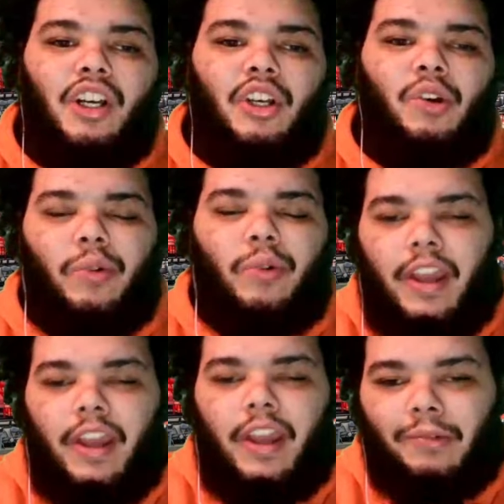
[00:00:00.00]

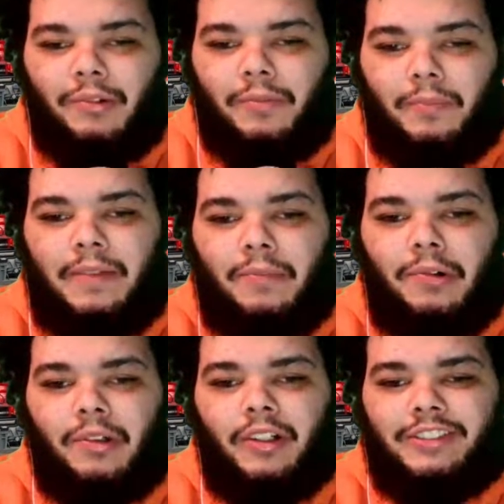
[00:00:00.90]
create more, be
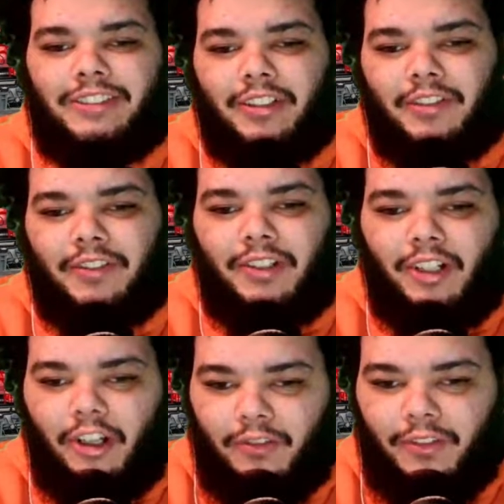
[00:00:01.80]
more assertive
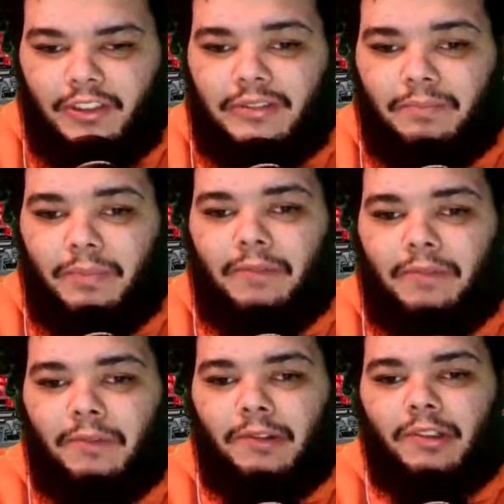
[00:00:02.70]
on offense, be
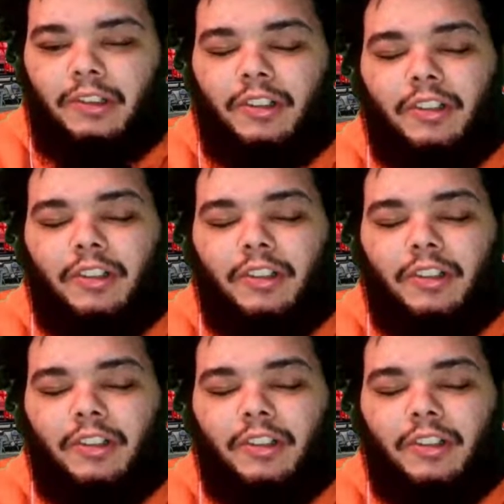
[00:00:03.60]
more,